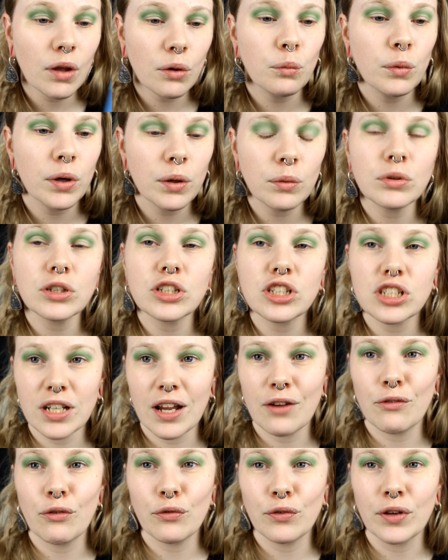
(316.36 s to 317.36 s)
we watch
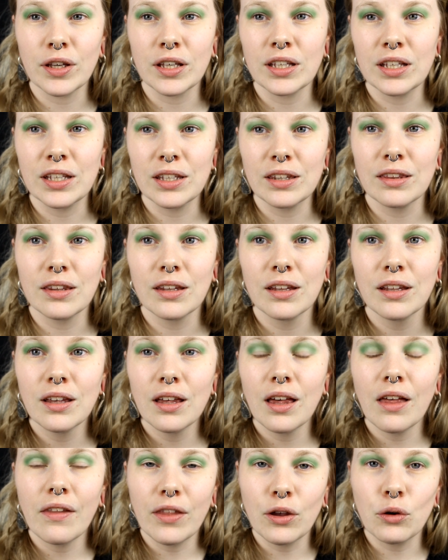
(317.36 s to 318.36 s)
everything in
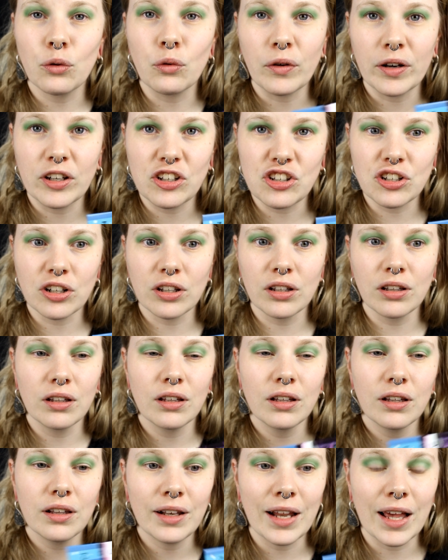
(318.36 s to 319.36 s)
the original
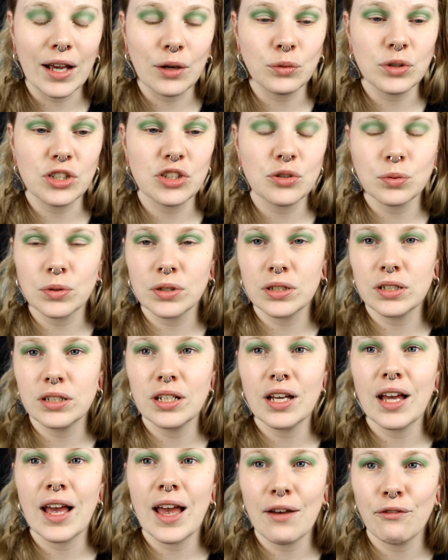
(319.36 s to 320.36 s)
language. We
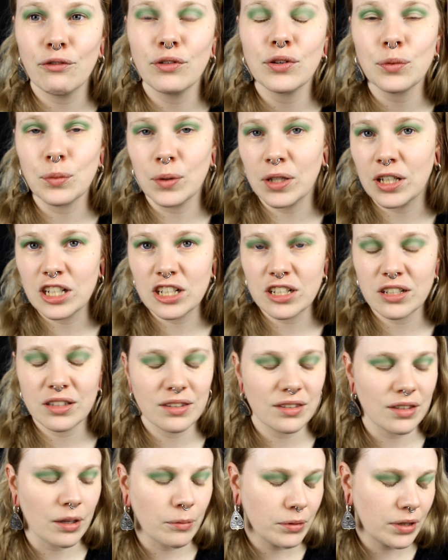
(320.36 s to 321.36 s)
have Swedish
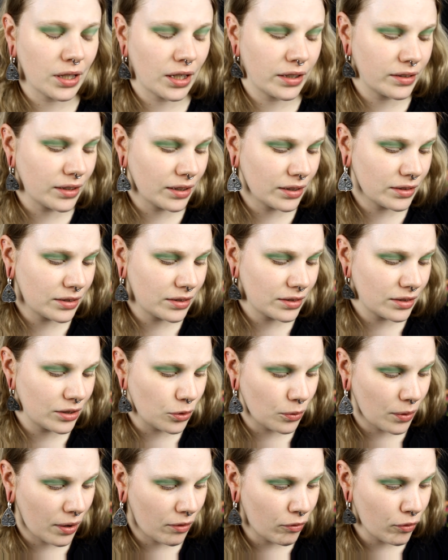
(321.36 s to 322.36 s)
subtitles
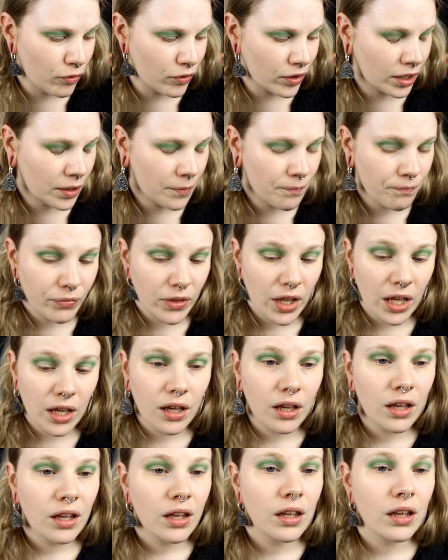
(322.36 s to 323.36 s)
to everything.
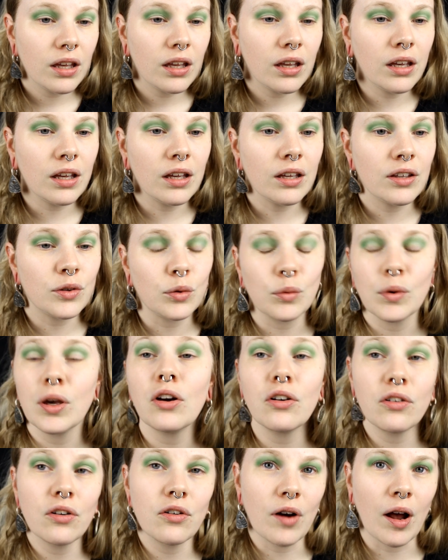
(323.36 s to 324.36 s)
Uh, so we
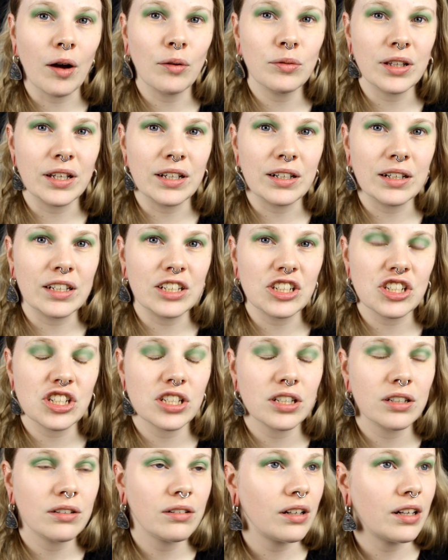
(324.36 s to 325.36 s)
are around
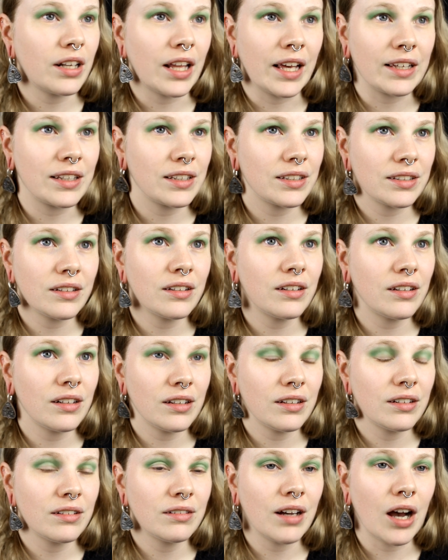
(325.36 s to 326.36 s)
English like
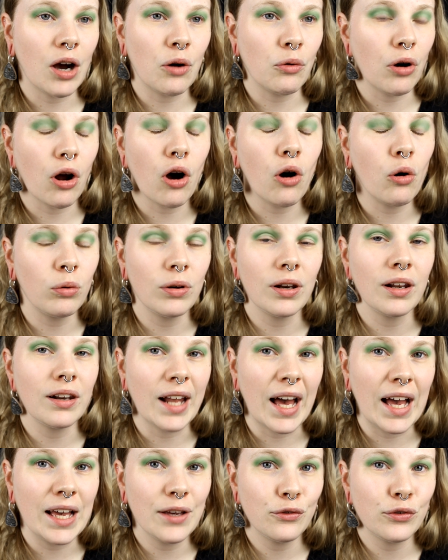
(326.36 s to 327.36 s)
our whole
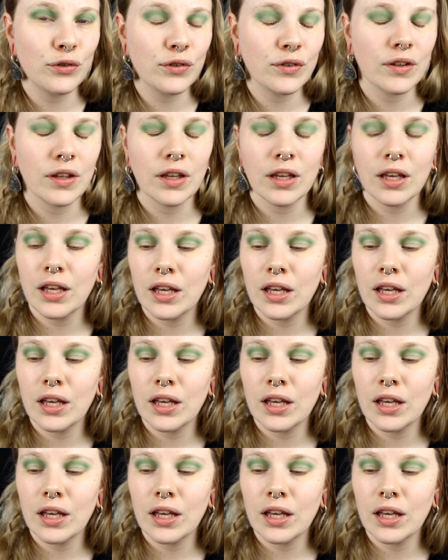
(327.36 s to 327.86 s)
lives.